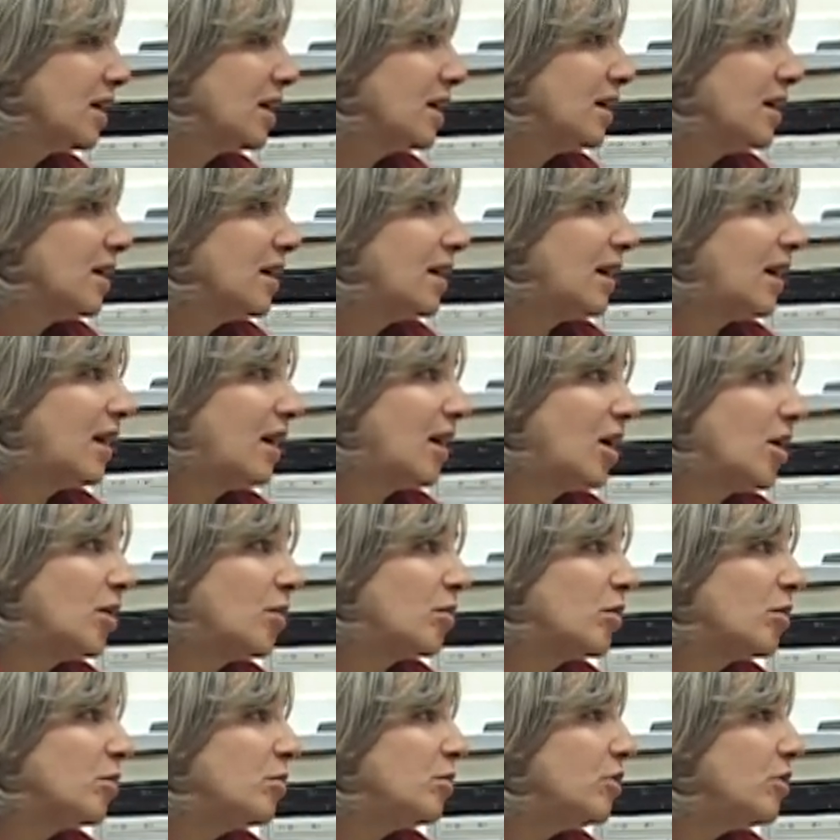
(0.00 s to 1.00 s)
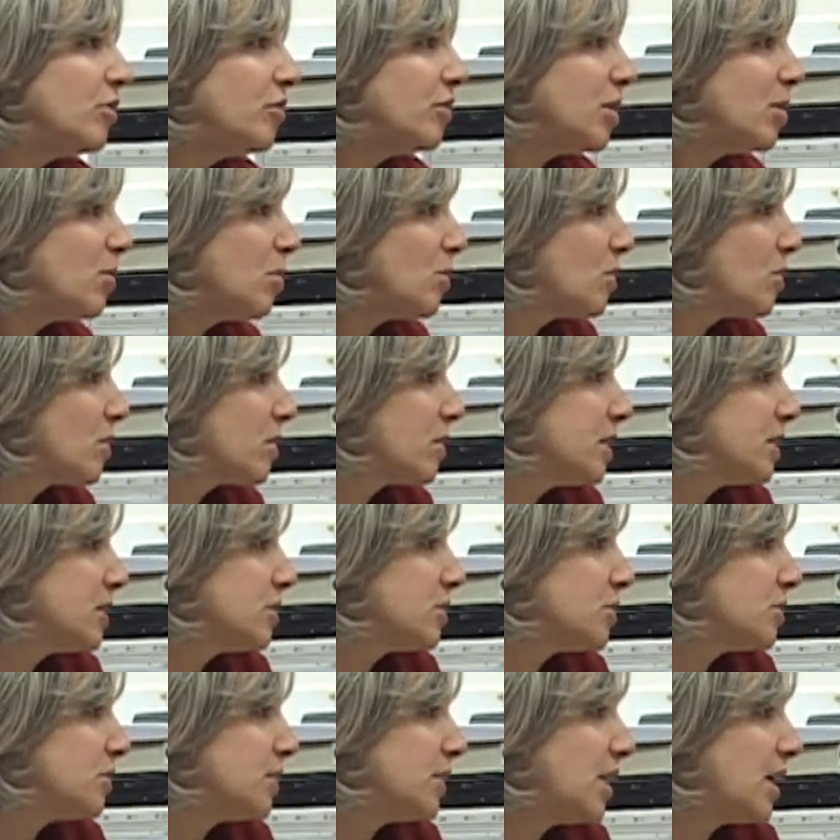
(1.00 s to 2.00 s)
and we're moving more
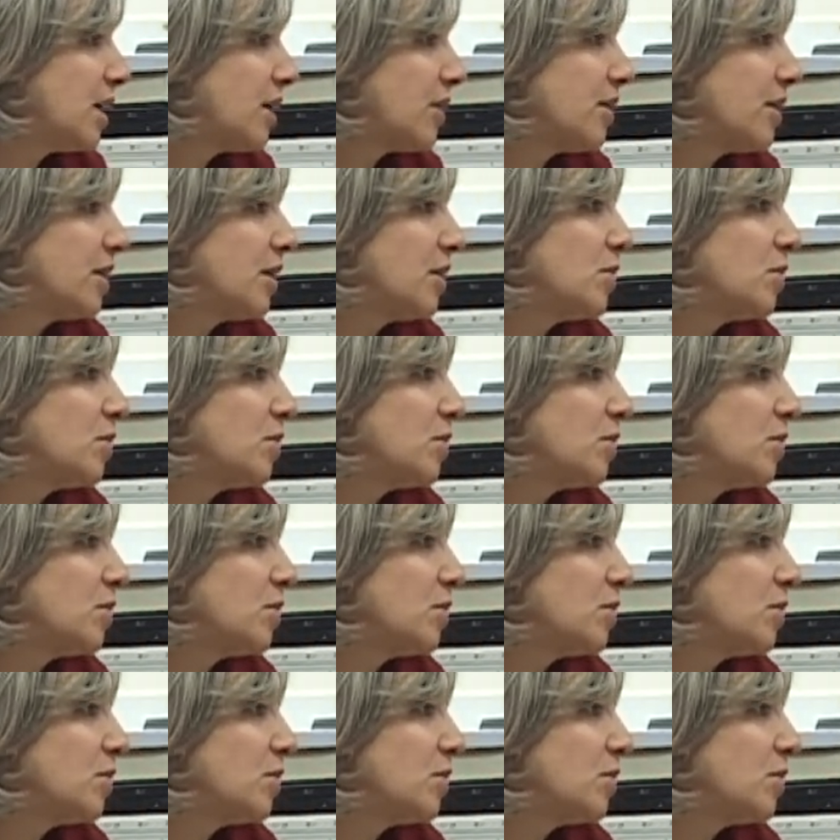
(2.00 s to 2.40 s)
into an area